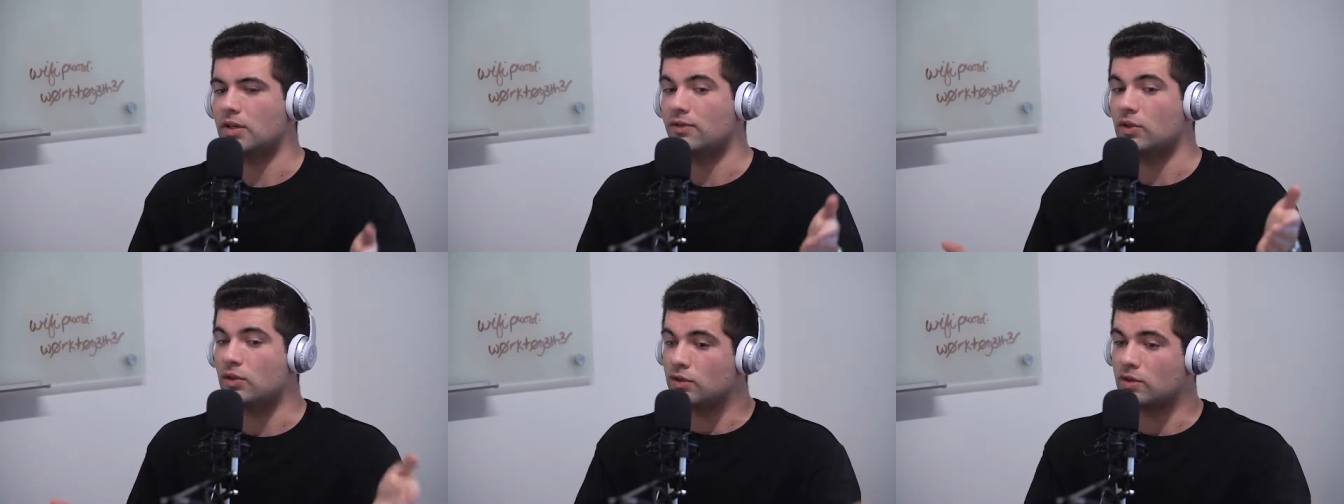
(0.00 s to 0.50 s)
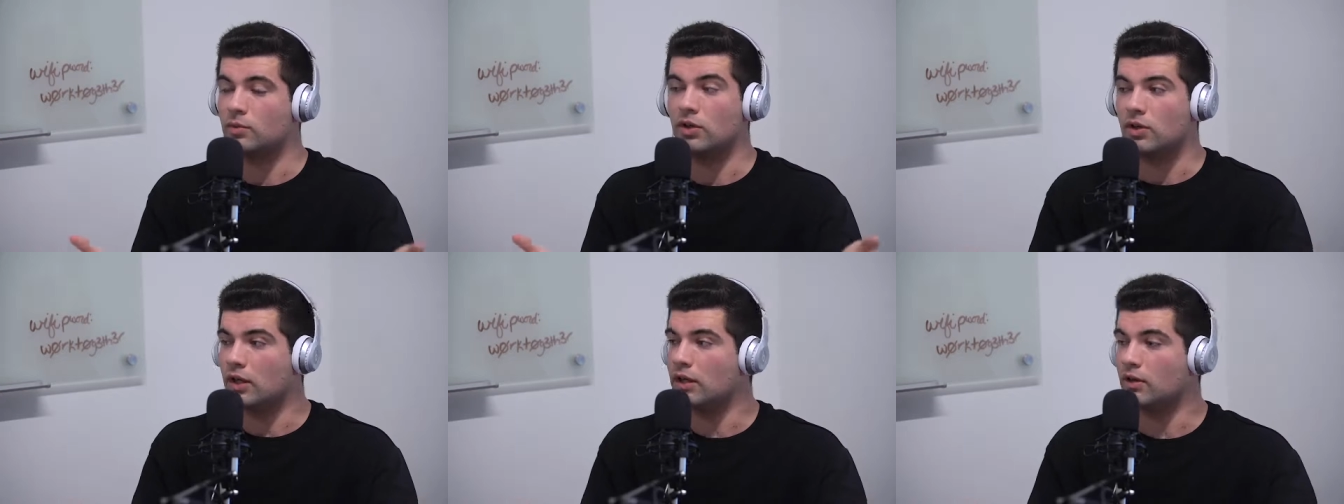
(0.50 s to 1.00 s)
But if you do some
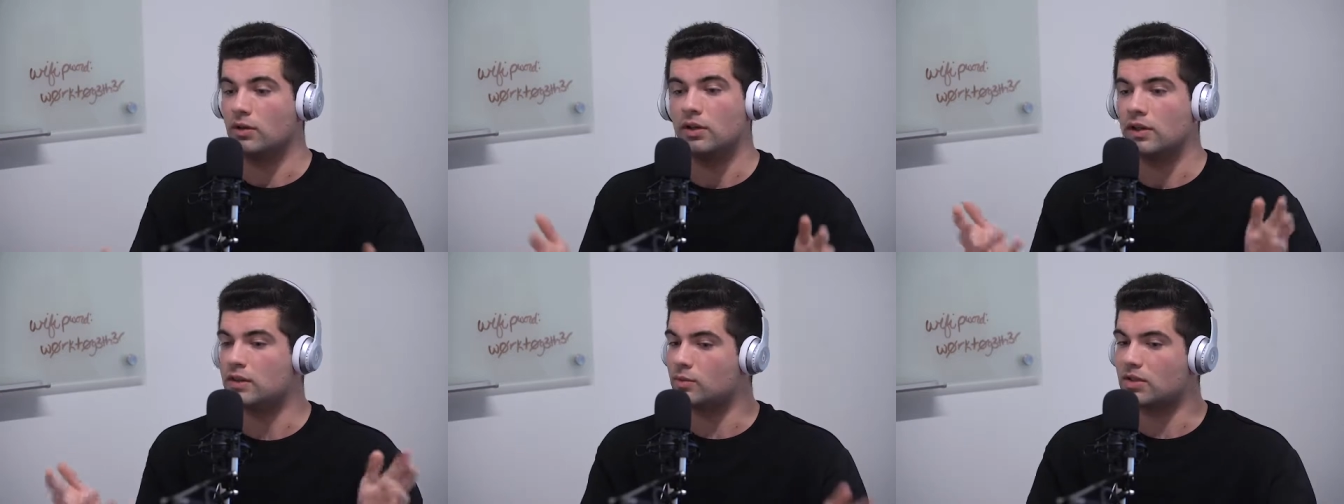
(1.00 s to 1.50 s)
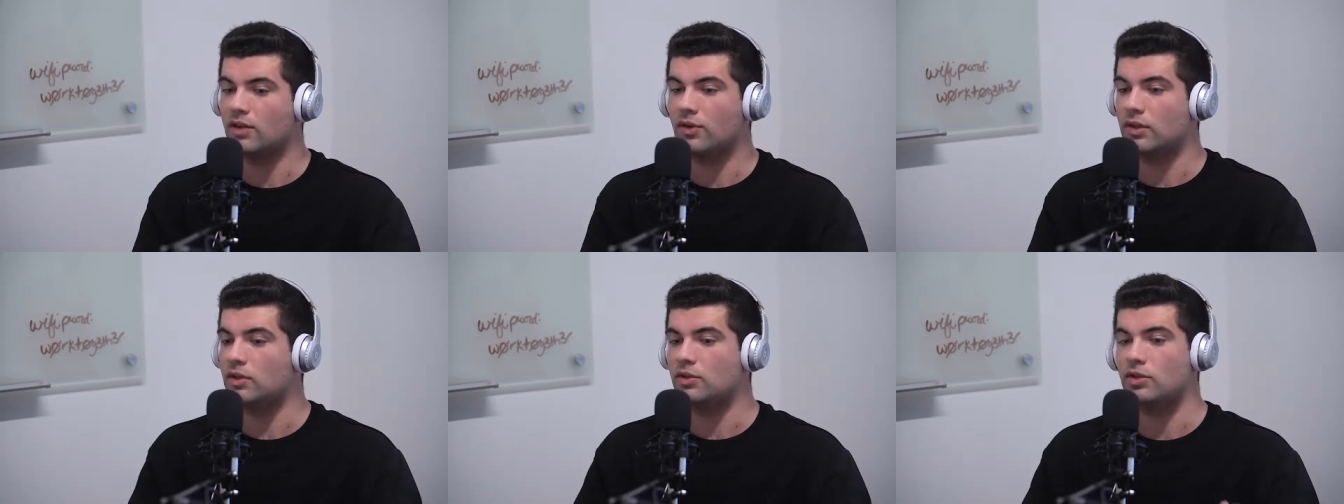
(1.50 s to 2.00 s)
learning, you look at some
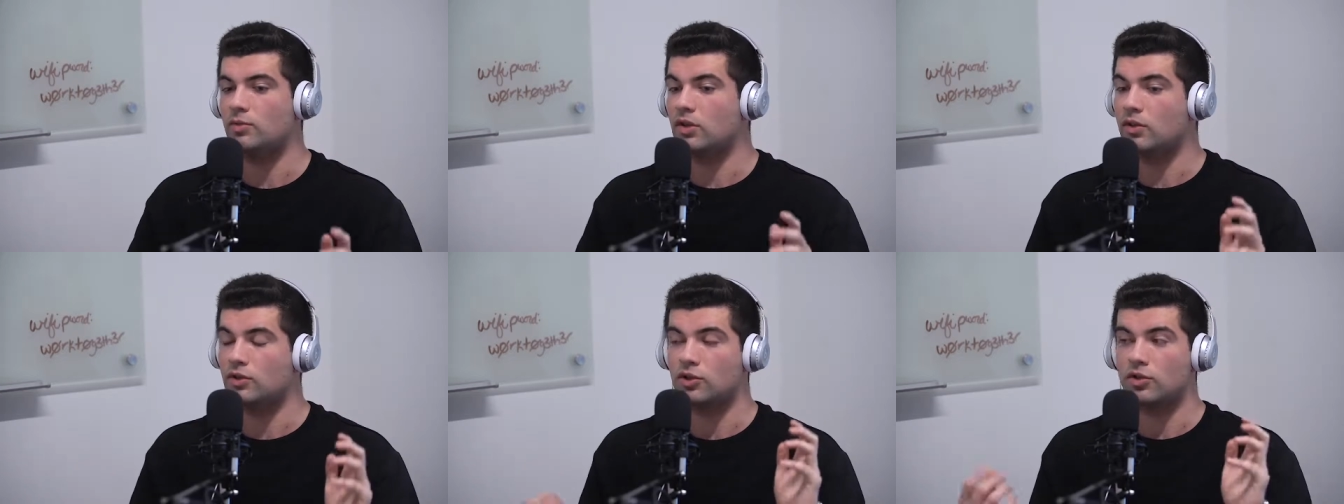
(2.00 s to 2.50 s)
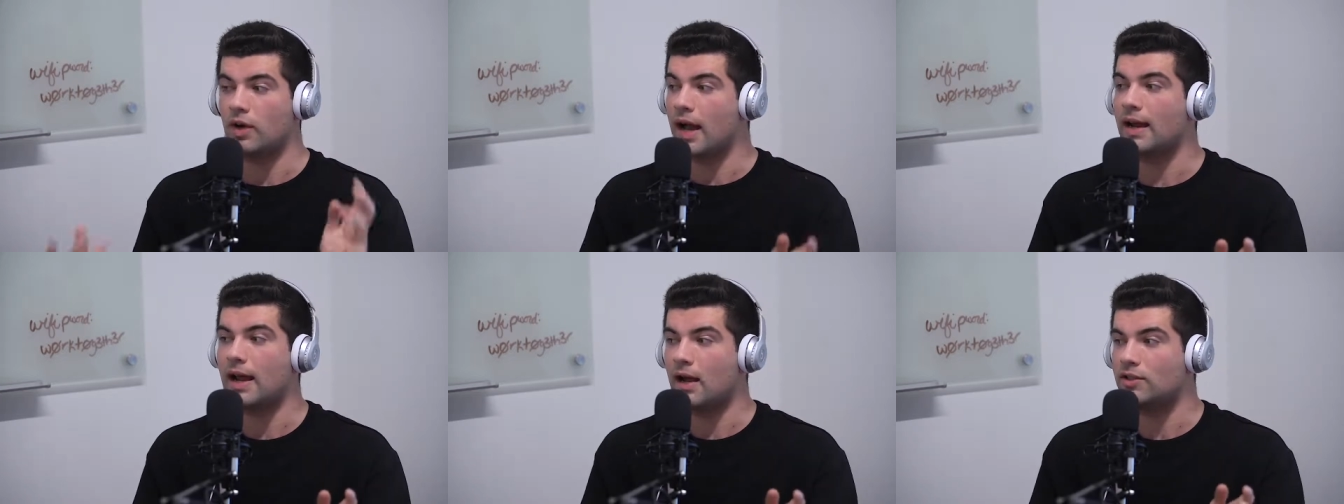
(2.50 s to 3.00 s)
stuff on YouTube, you could
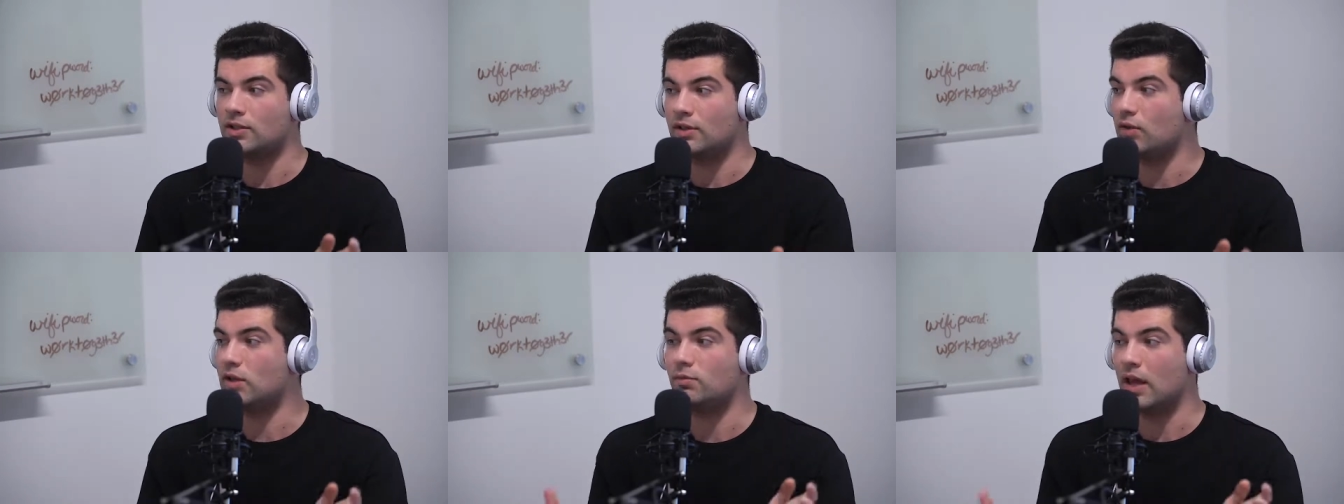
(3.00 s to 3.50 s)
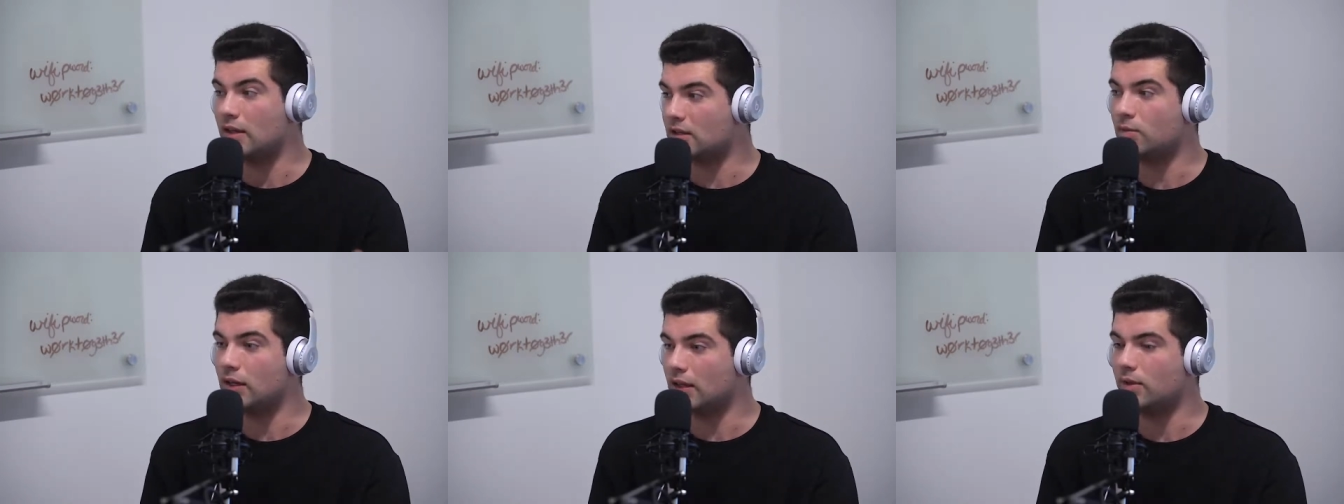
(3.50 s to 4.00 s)
try it out, see if you can make
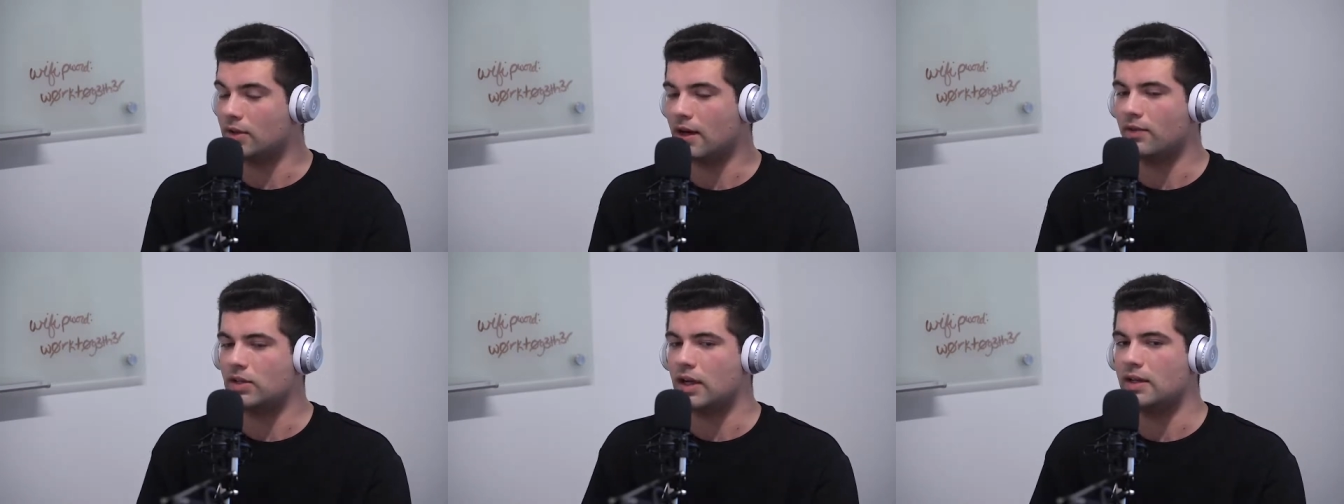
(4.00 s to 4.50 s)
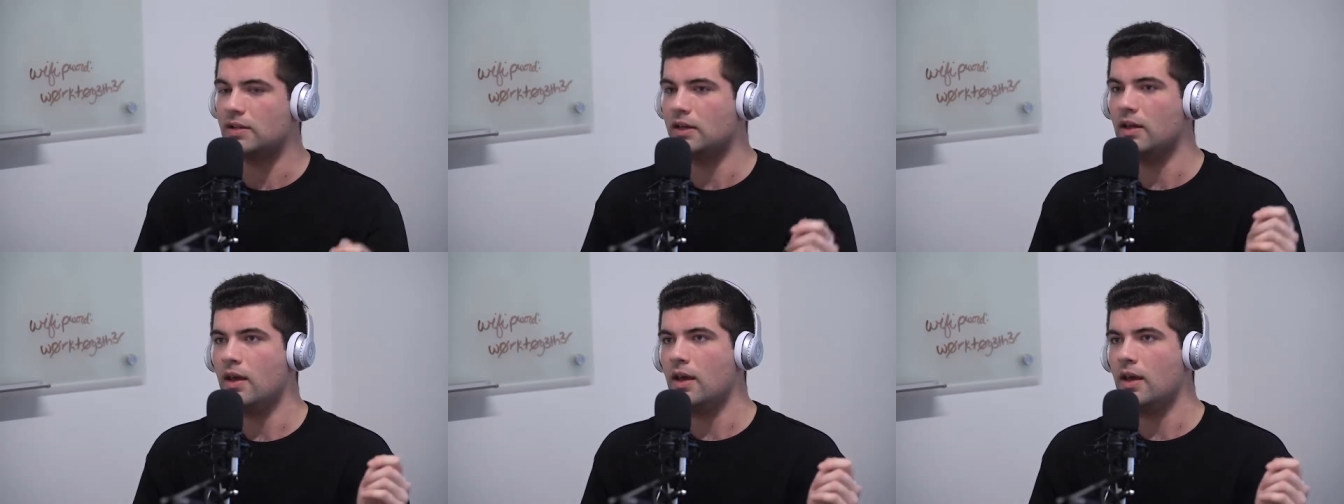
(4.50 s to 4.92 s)
some money with advertising.